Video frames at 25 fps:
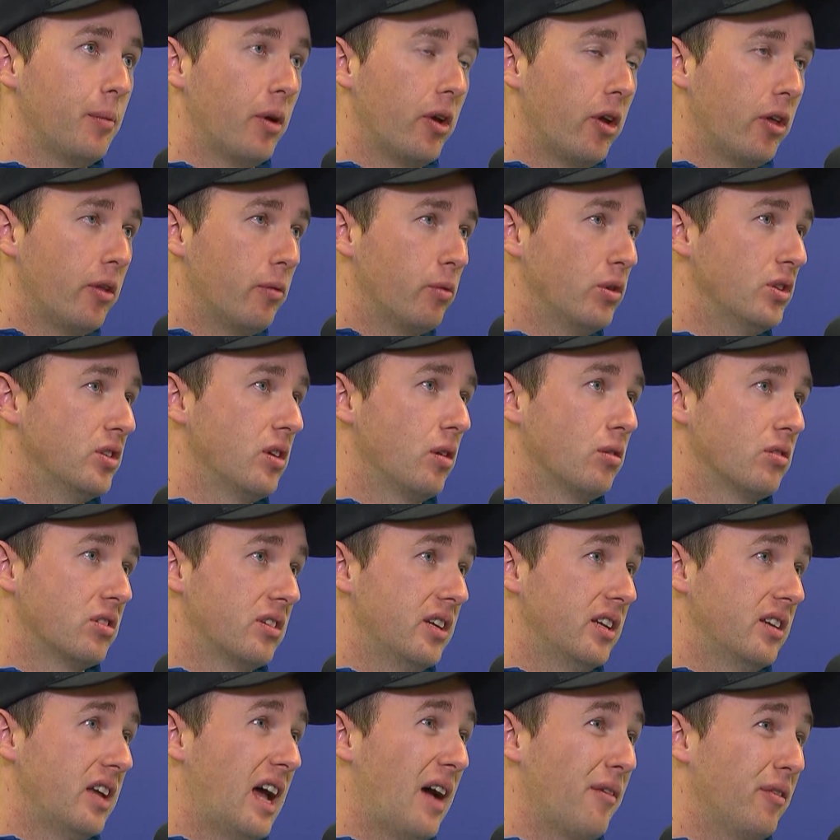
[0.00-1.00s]
I know the results
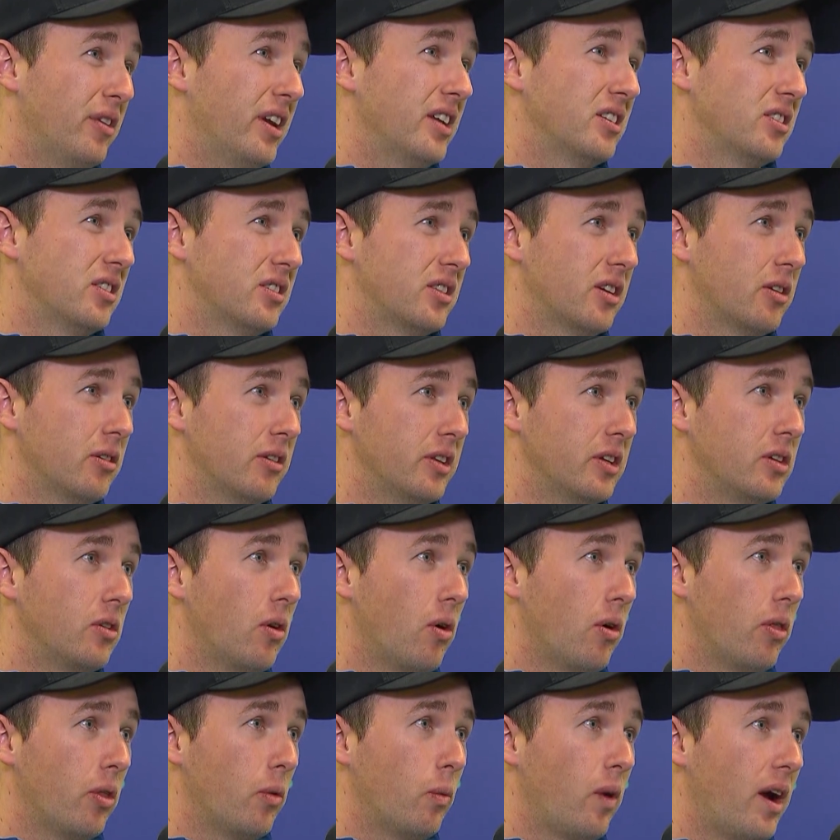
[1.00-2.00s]
haven't necessarily
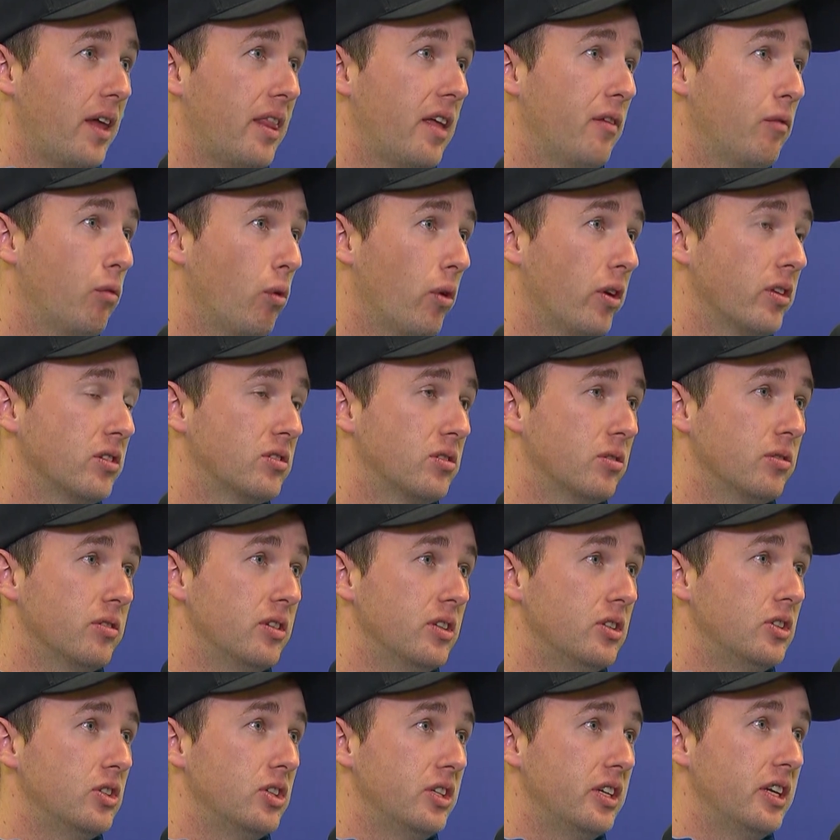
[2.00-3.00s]
gone the way they've wanted to
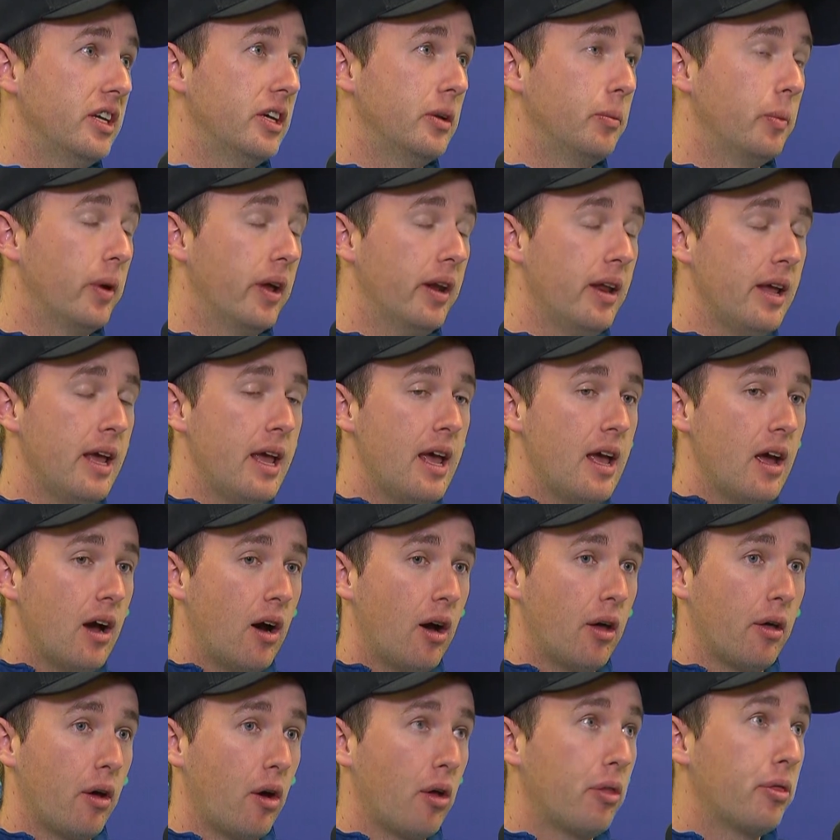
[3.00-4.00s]
this year, but
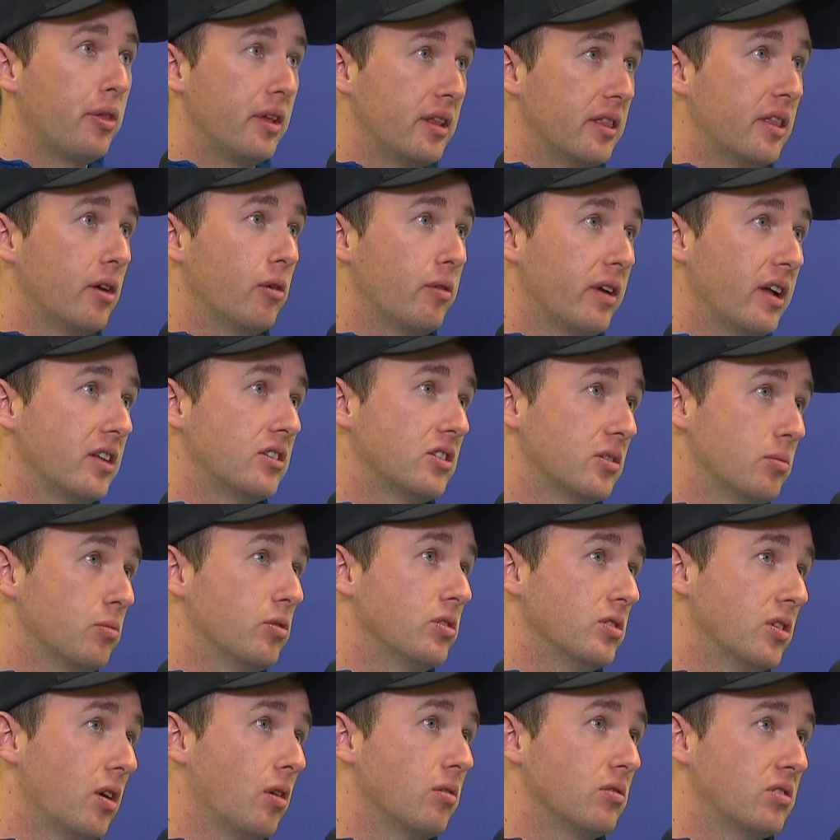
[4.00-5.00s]
I think they'll get some
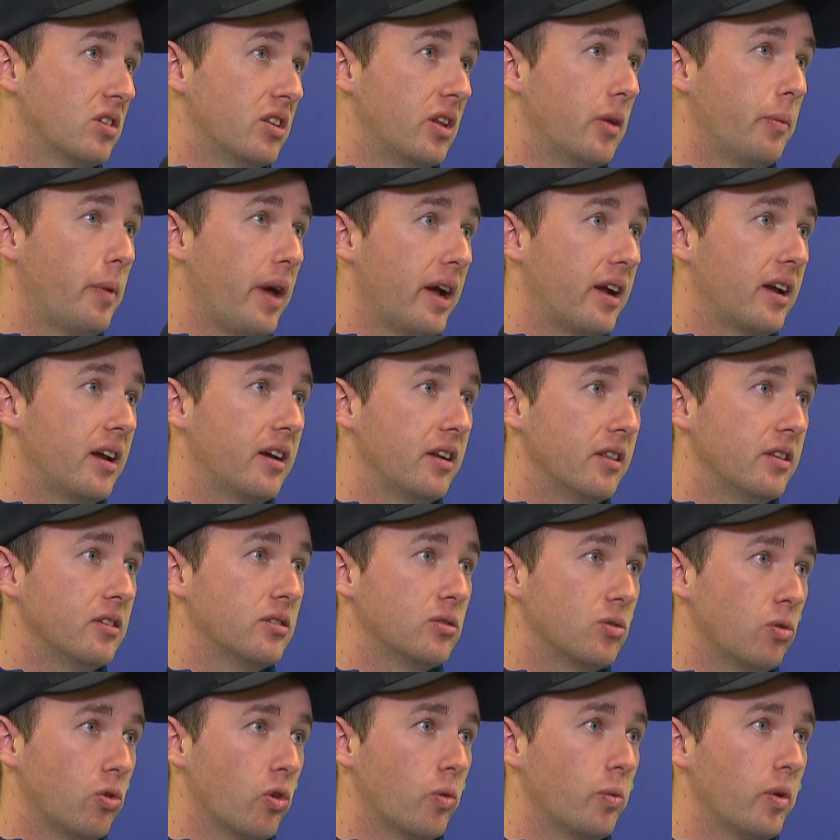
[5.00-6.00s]
results in the back end of this
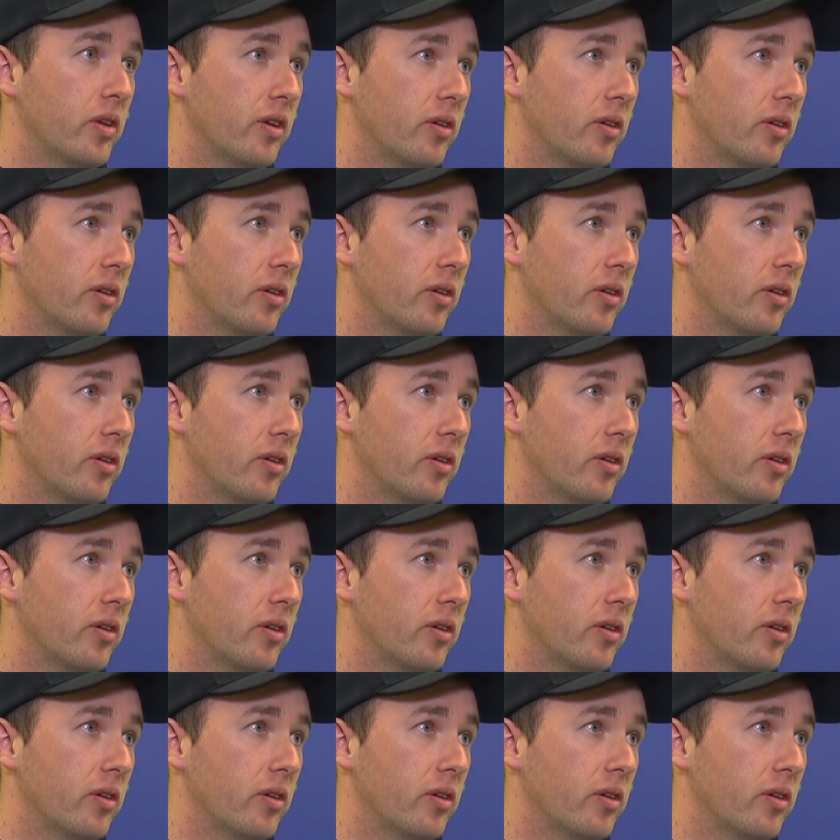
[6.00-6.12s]
tournament.